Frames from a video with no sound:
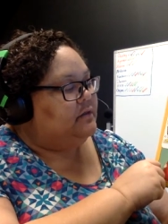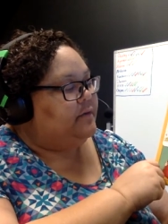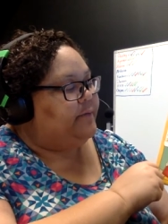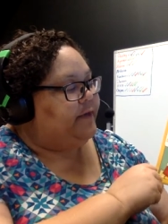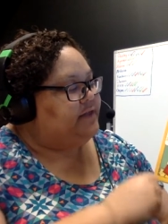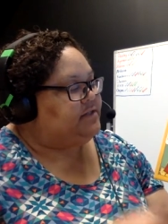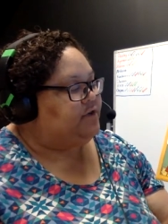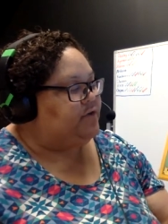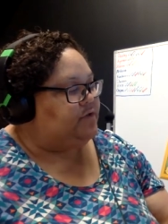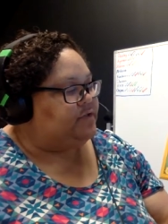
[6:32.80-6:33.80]
The biggest
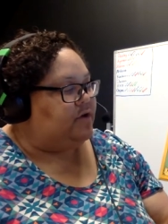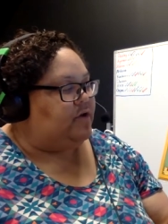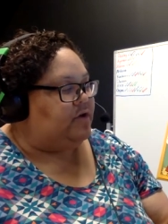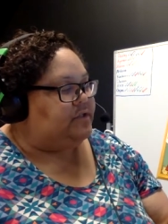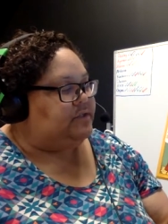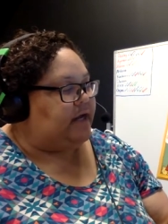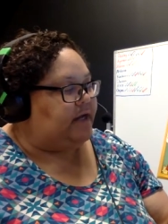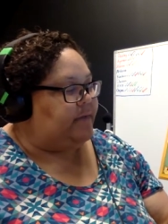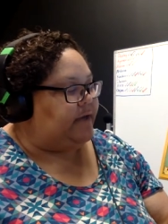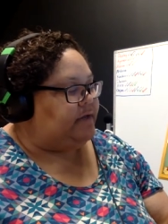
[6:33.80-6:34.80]
kernels are called
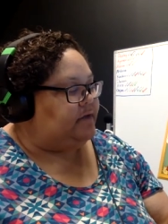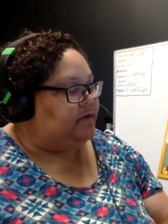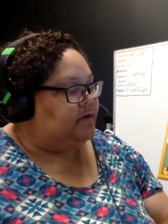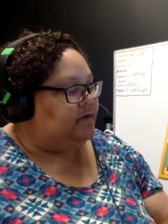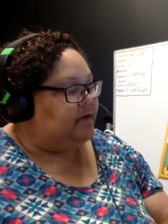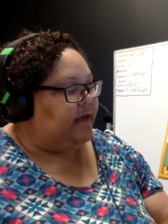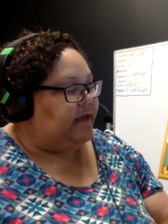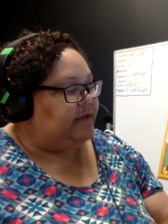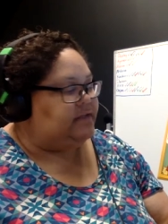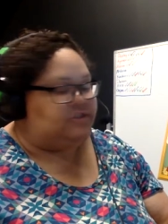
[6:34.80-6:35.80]
dynamite
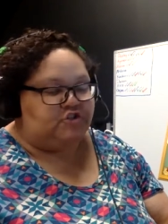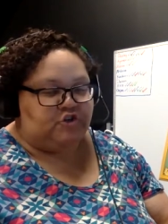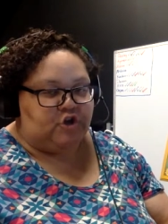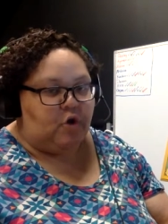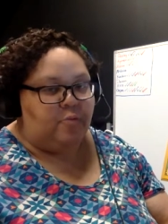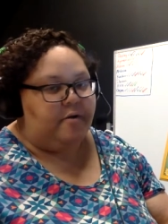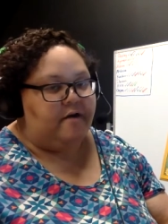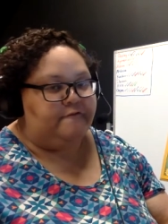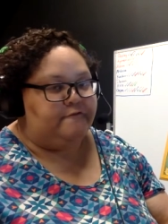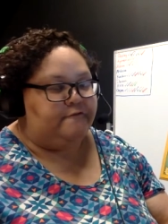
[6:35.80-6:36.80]
and snow
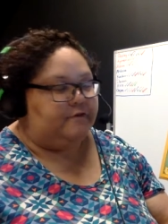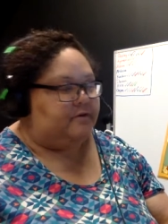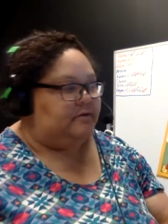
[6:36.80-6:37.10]
puff.